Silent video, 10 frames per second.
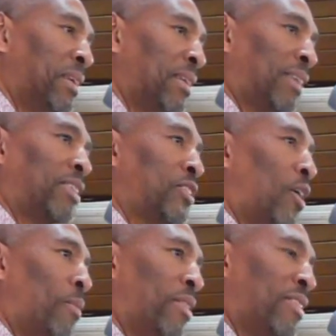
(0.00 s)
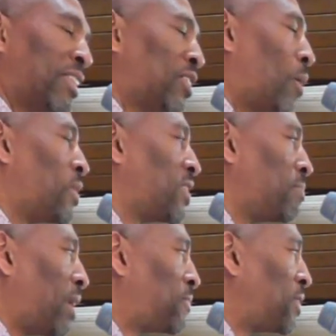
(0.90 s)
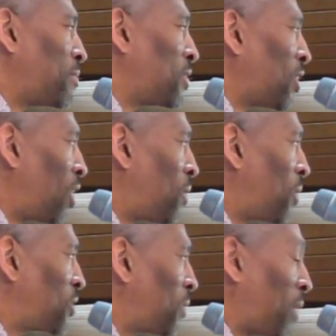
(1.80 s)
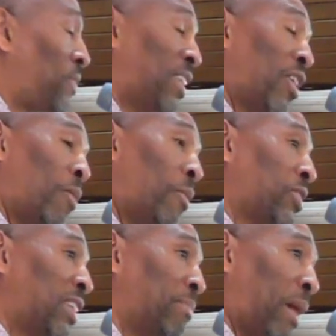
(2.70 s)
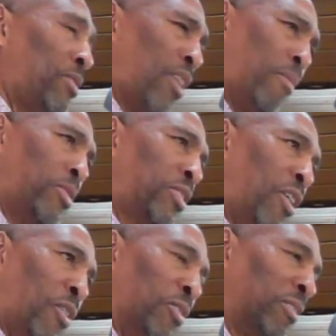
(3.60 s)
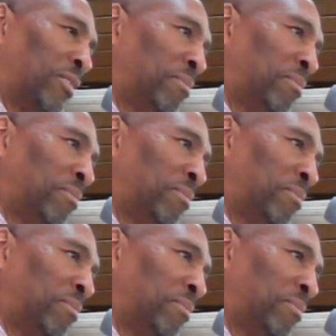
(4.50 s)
Like the psalmist, the psalmist said, My foot was almost, my foot had almost slipped. I was almost gone.